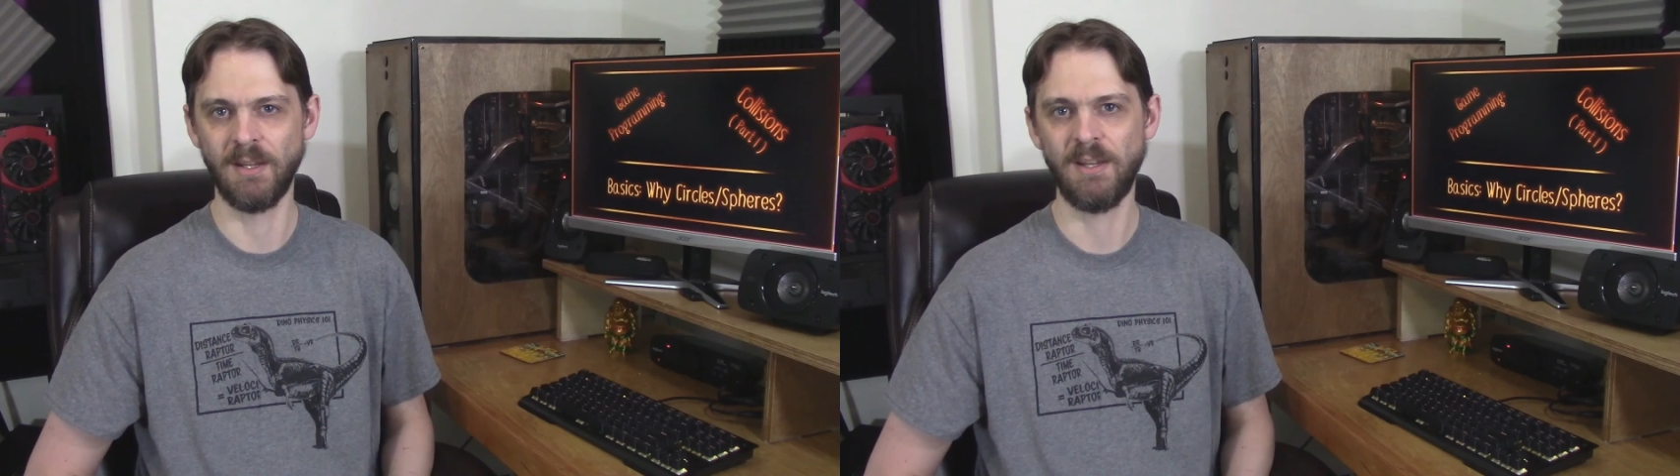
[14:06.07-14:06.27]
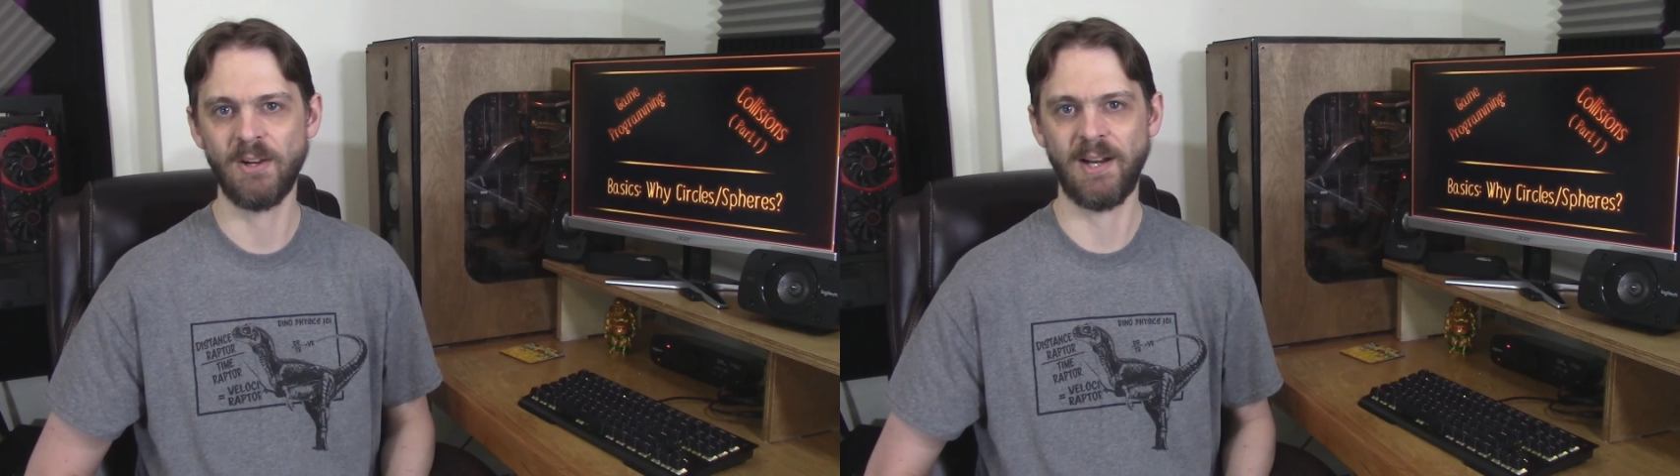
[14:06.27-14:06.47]

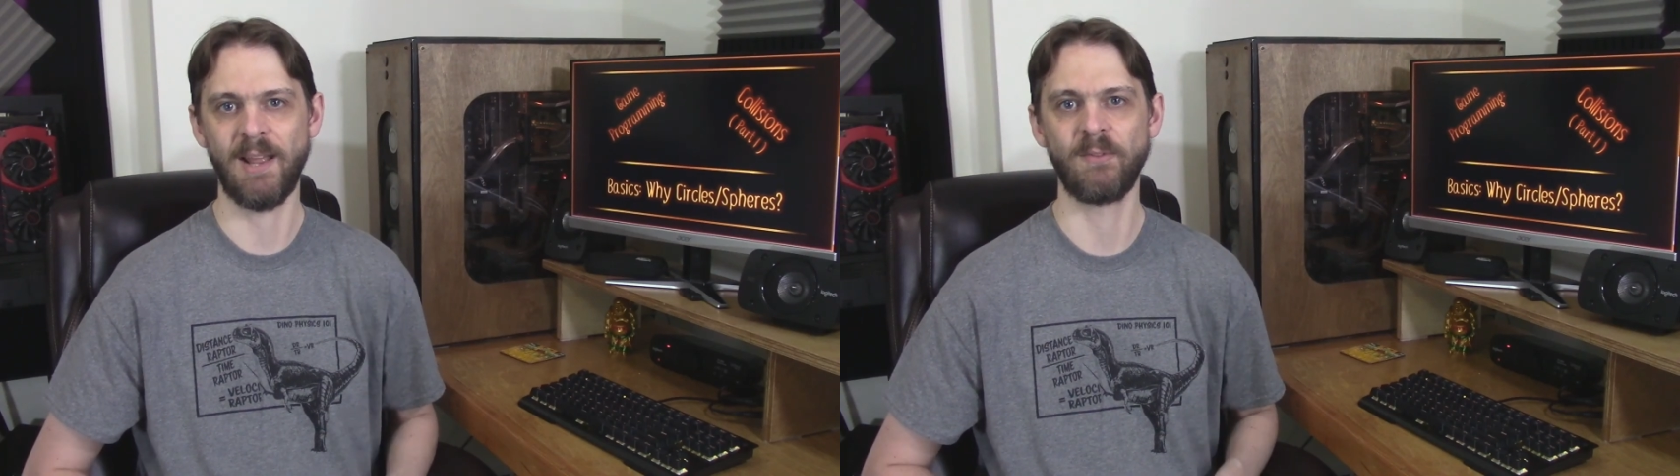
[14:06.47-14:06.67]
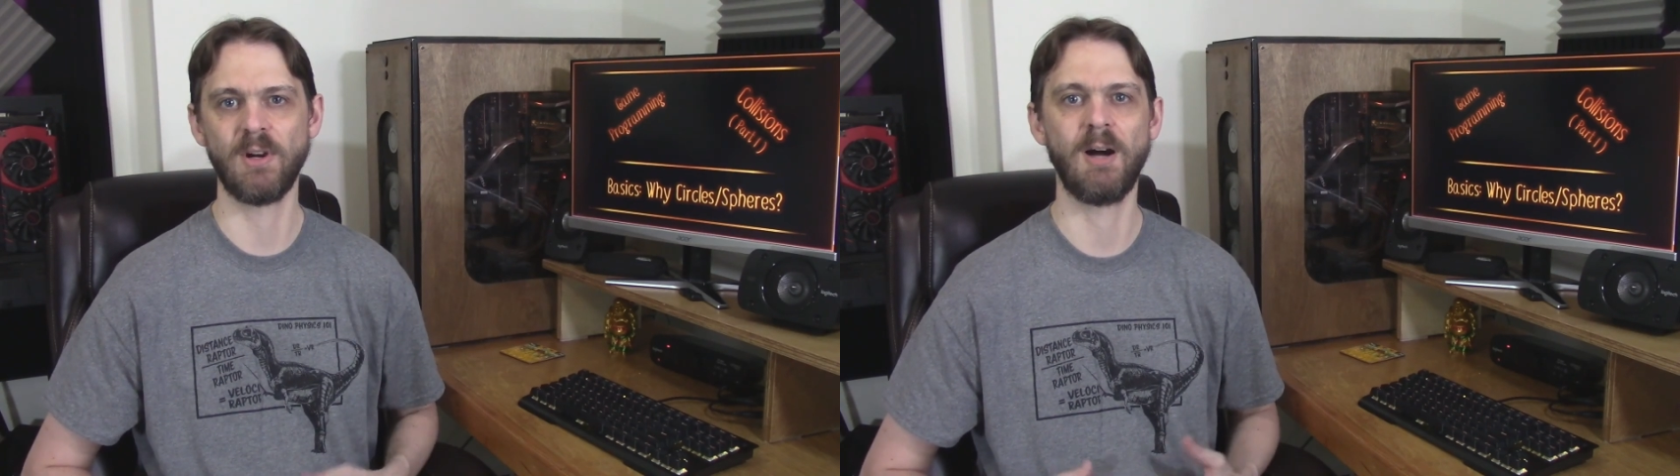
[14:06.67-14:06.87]
You're going to
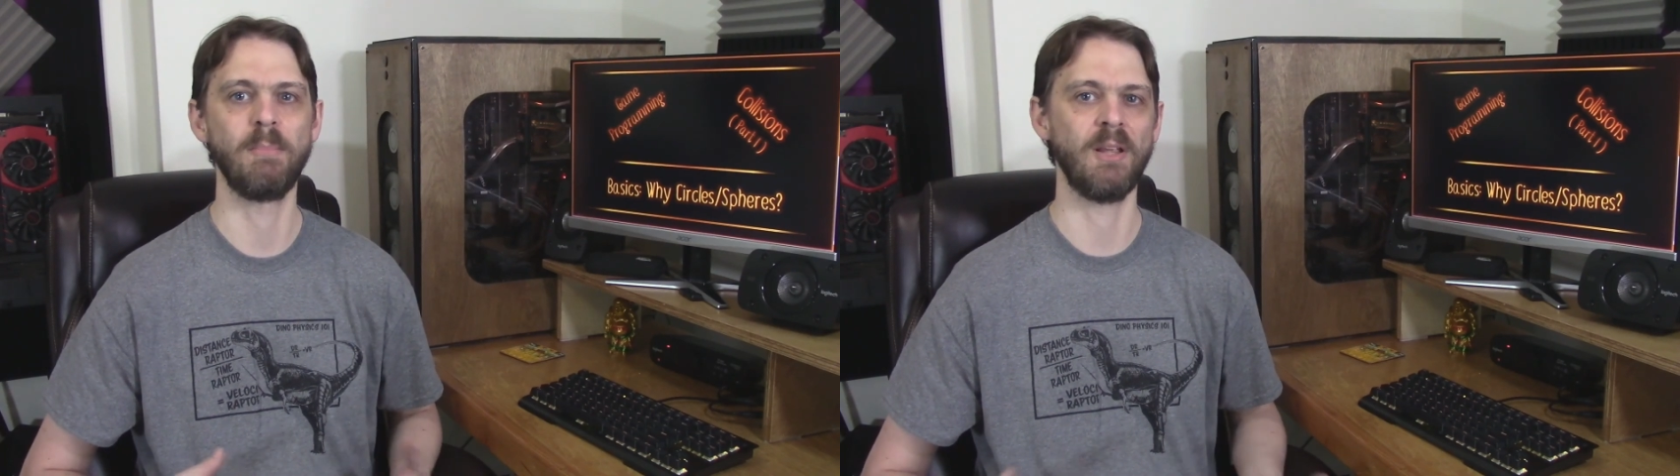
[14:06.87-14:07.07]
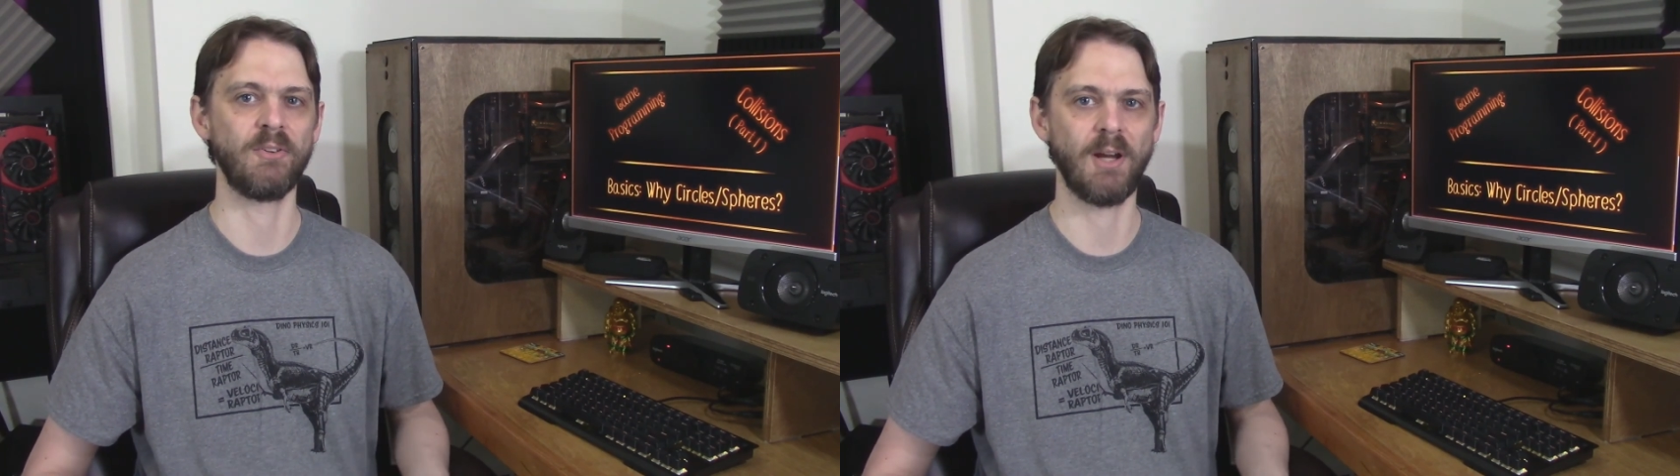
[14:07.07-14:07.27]
have
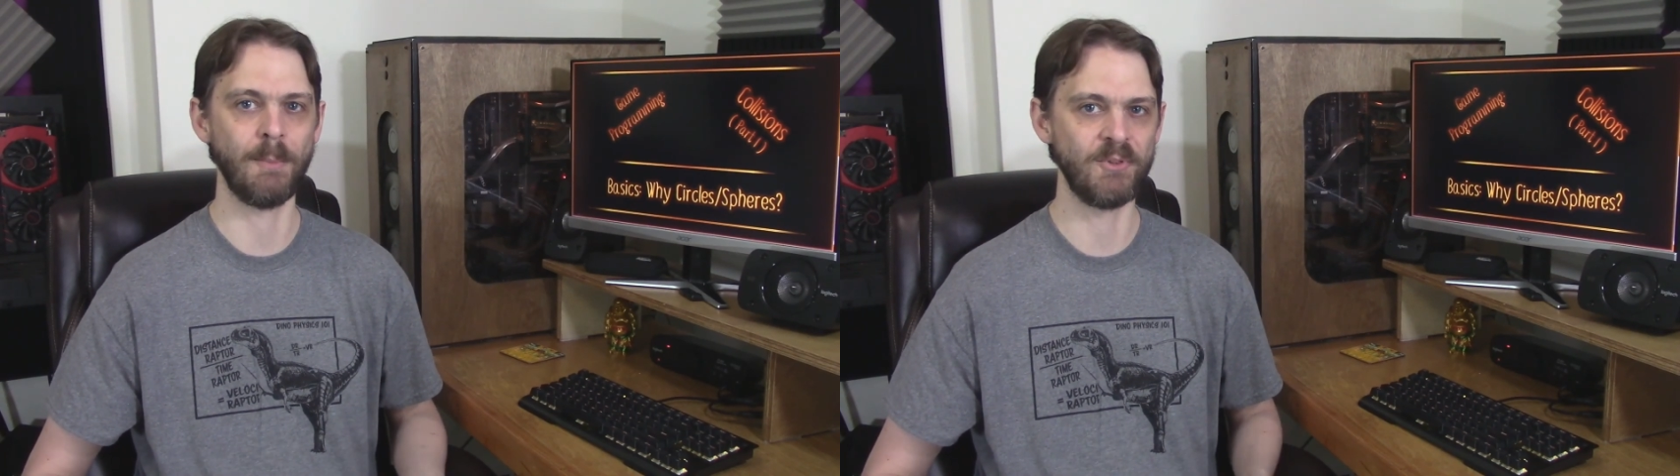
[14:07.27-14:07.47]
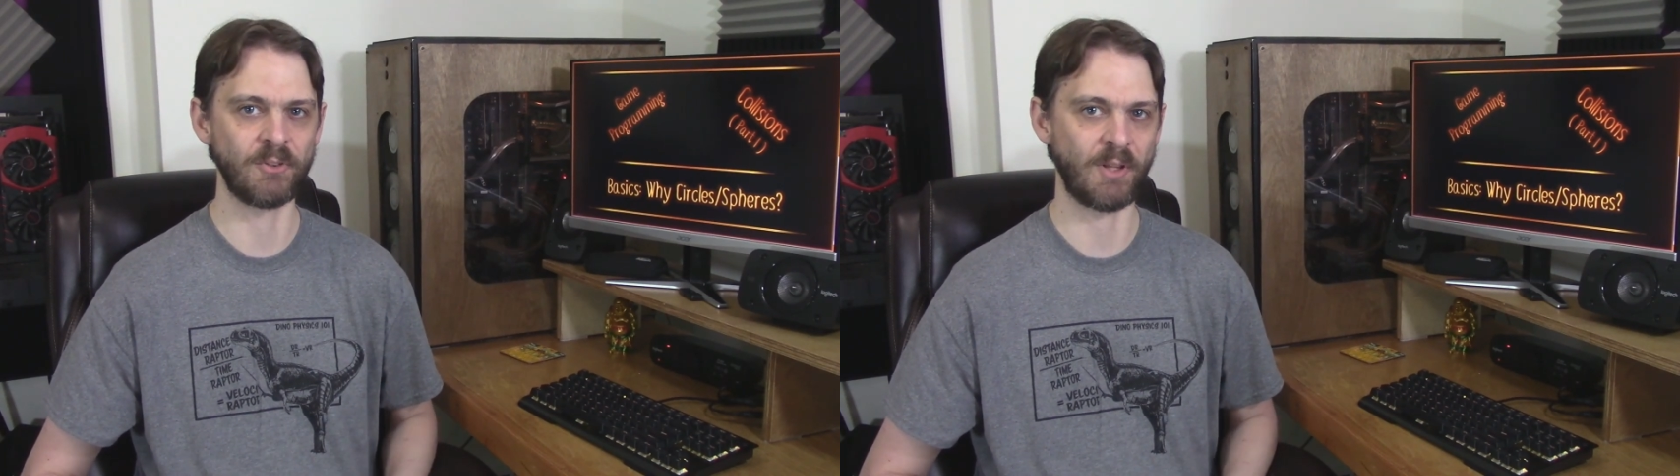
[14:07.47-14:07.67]
complex
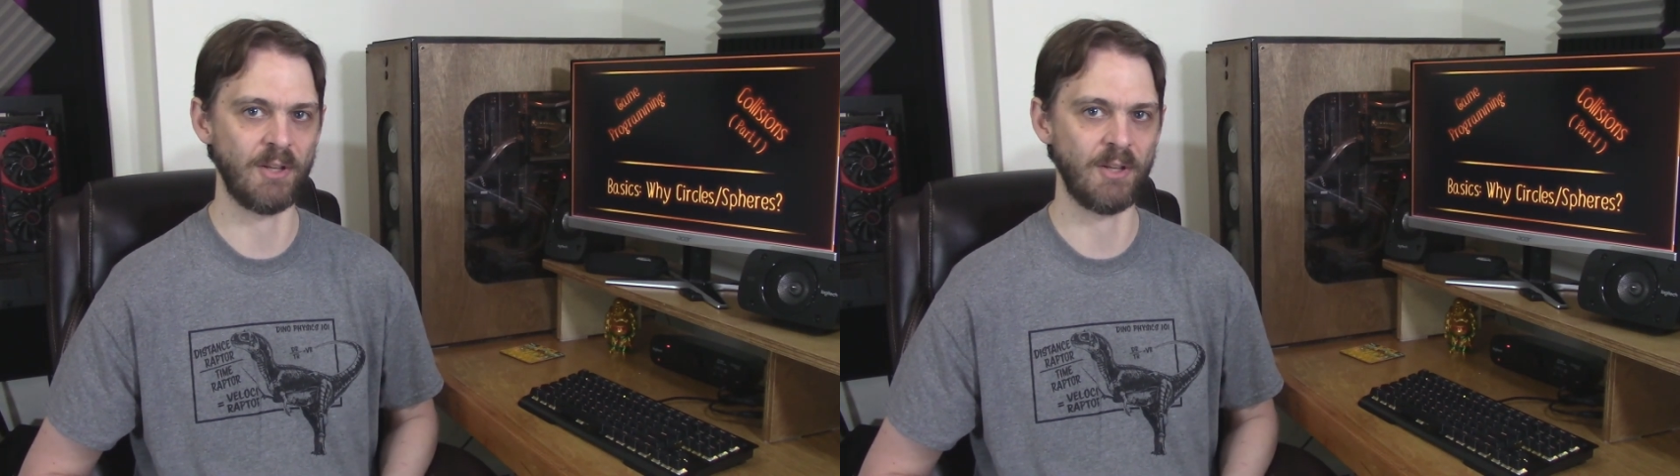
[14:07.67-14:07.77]
objects like